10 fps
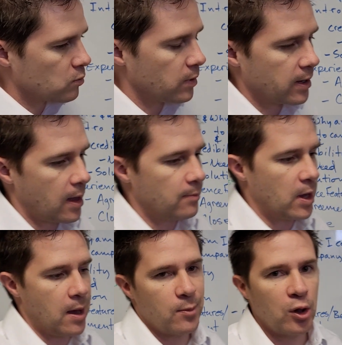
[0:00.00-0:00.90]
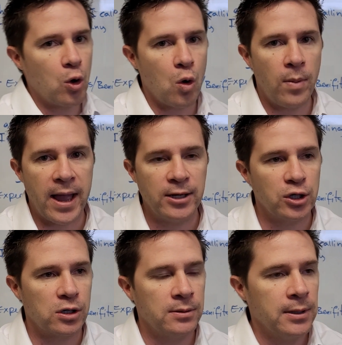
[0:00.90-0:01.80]
quick. I'm a local
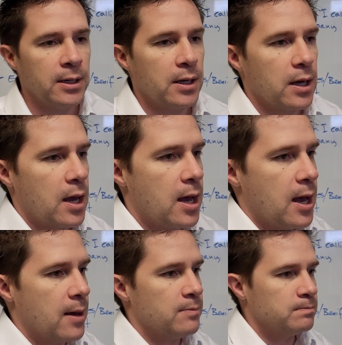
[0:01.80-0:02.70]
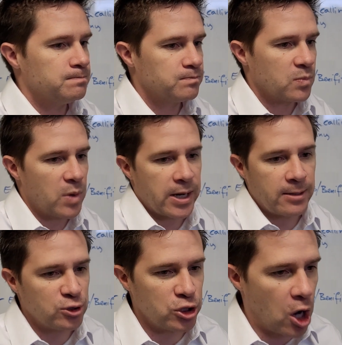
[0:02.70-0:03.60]
painter. My
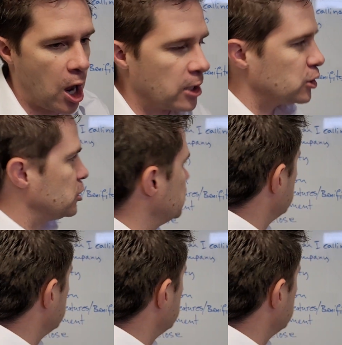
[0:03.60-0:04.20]
name's Josh.